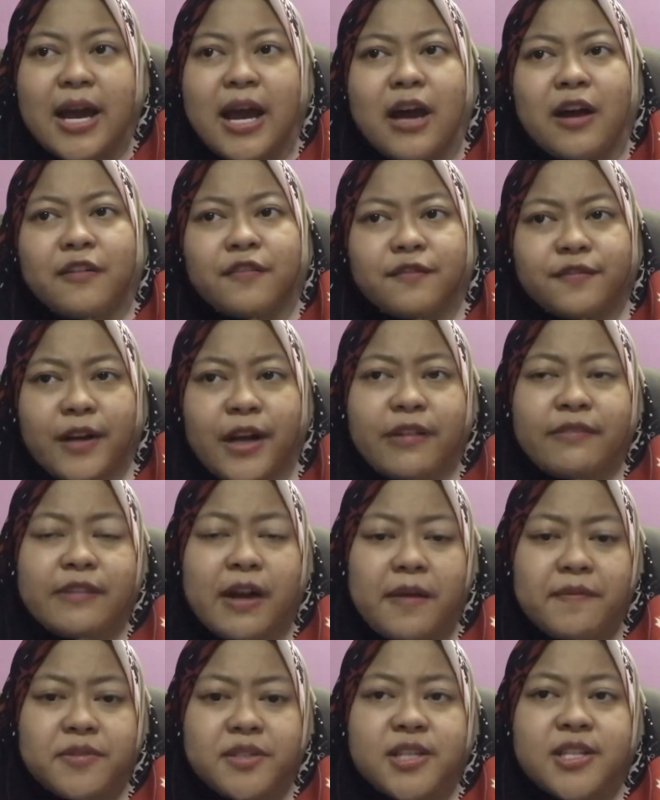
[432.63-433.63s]
Fault
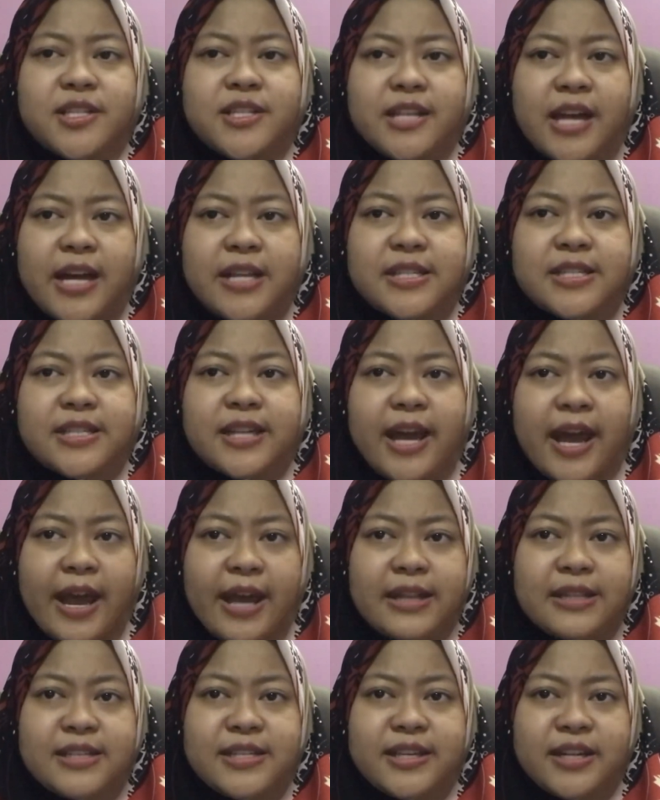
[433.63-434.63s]
rupture starts
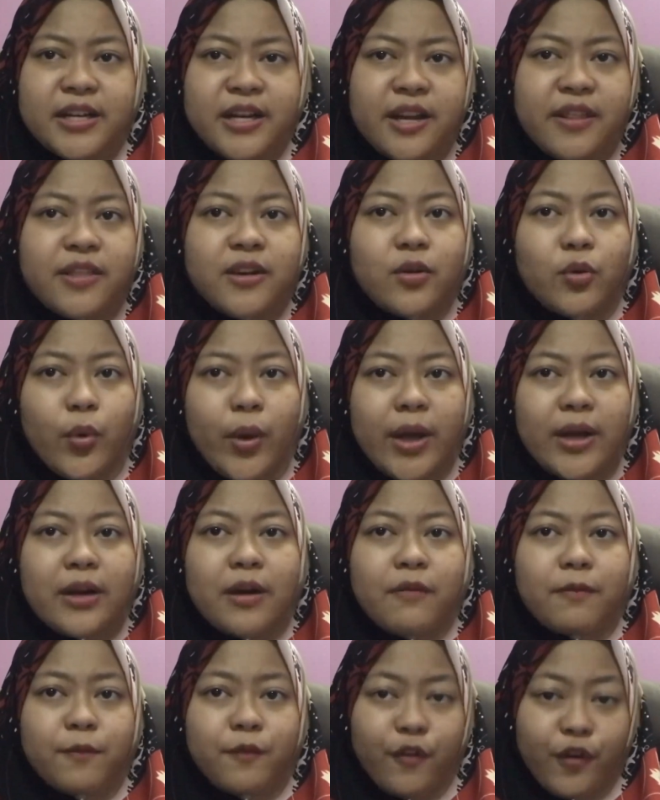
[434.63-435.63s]
at the earthquake
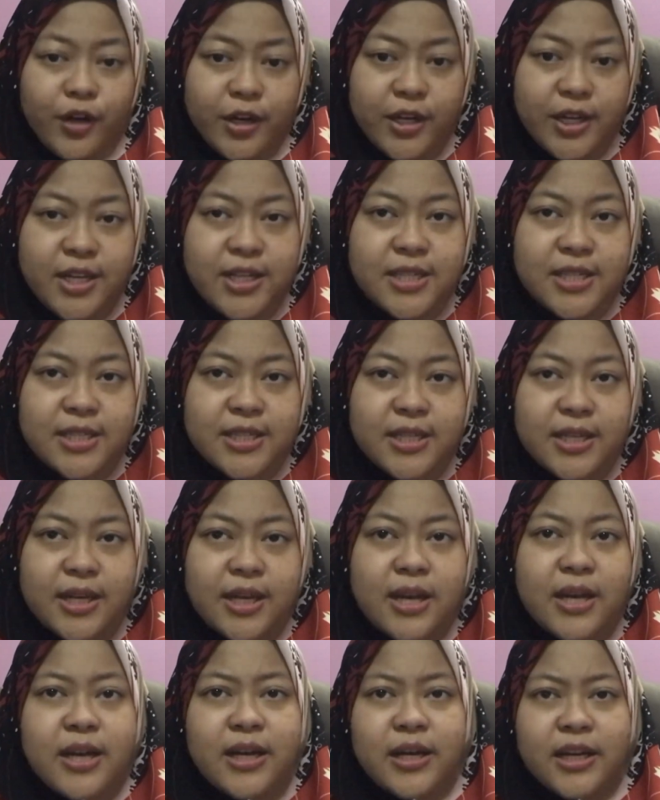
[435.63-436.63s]
focus,
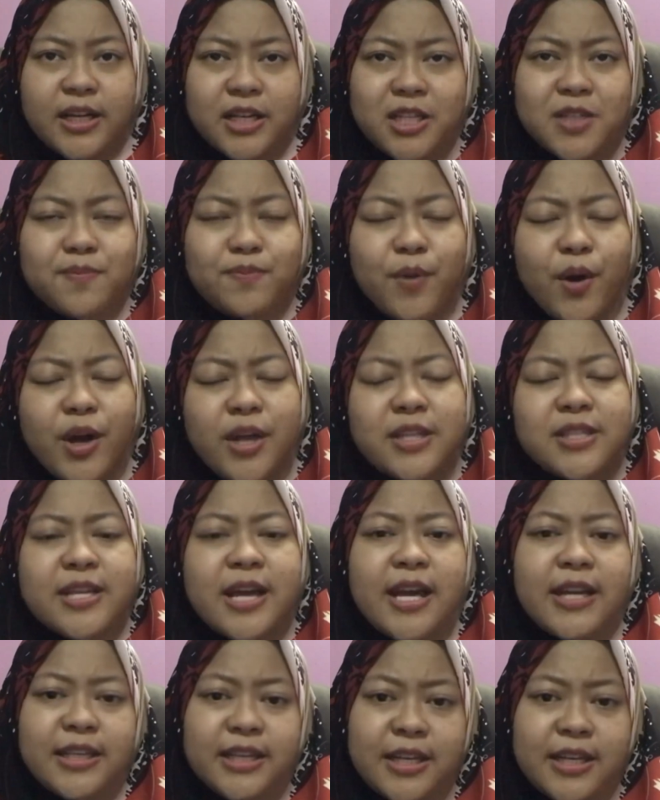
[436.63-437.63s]
a spot
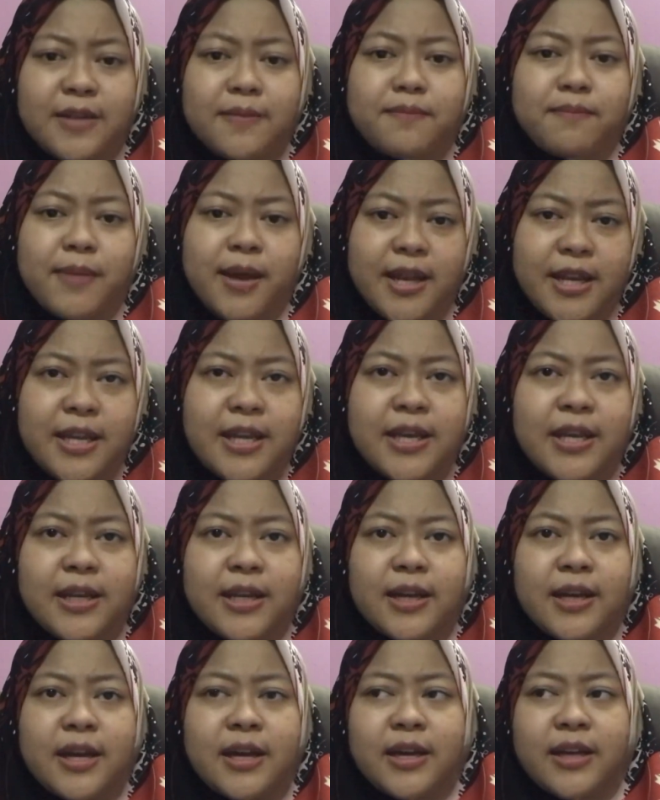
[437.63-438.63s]
that in many
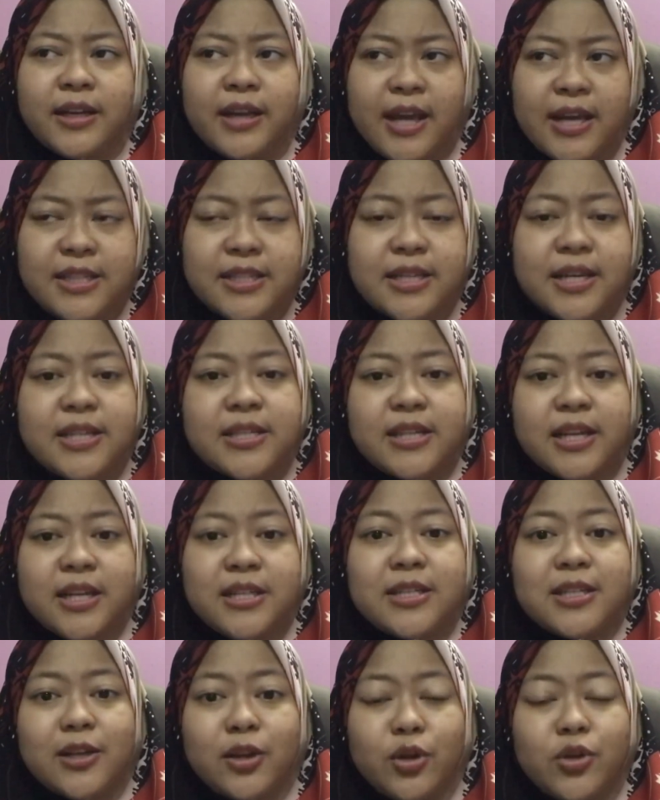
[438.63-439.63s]
cases is
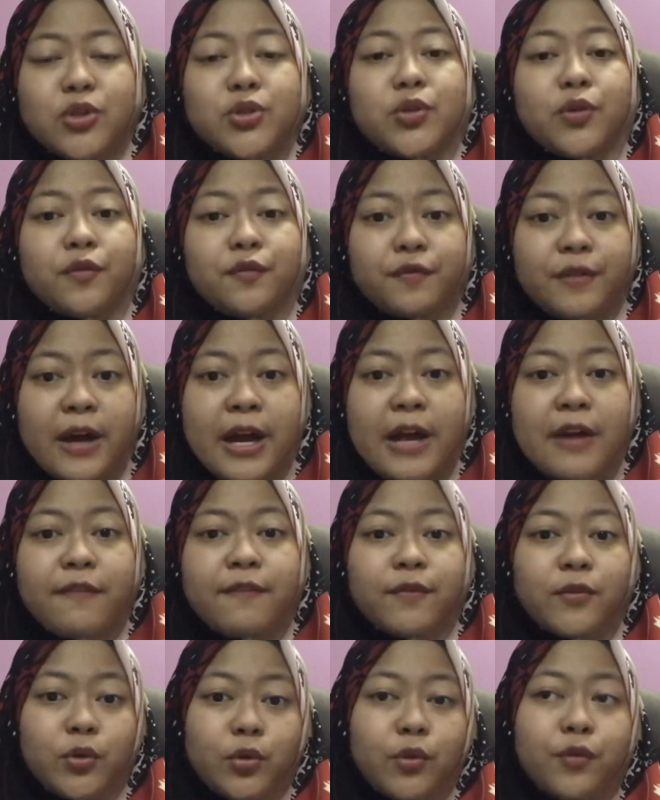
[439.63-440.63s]
close to 5
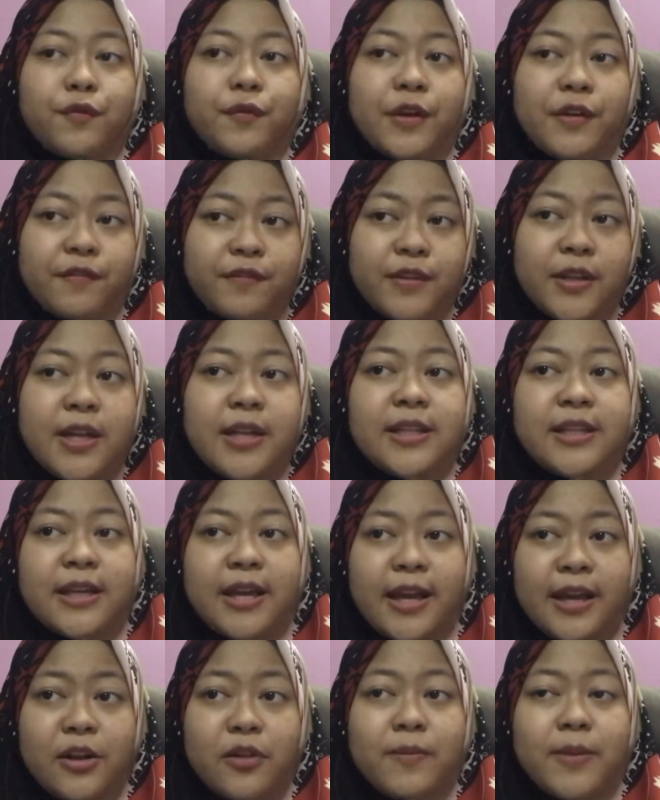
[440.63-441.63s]
to 15
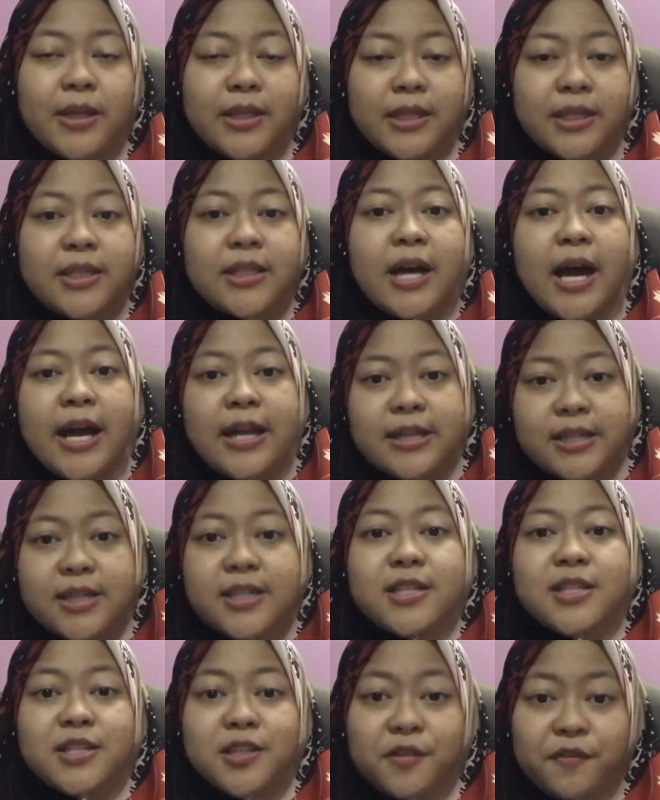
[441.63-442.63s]
km under the
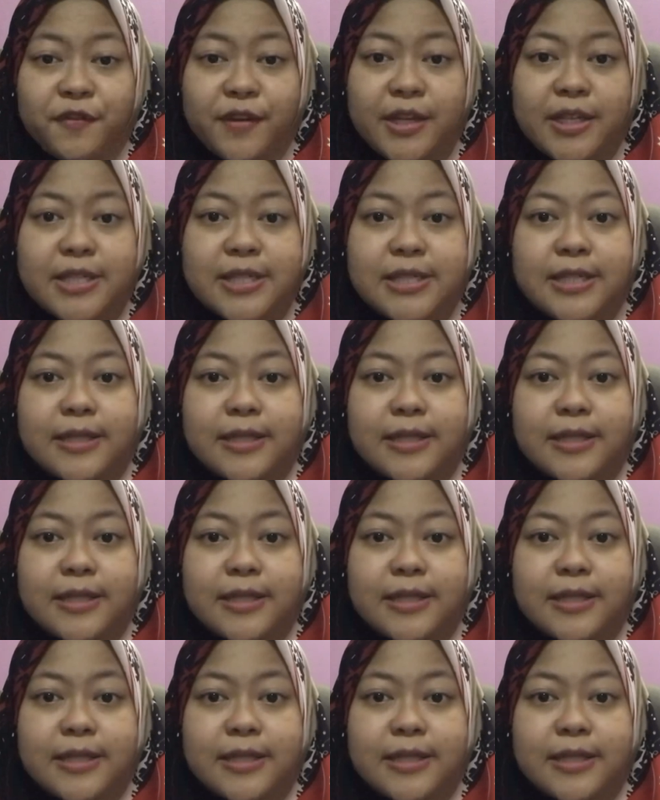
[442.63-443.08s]
surface.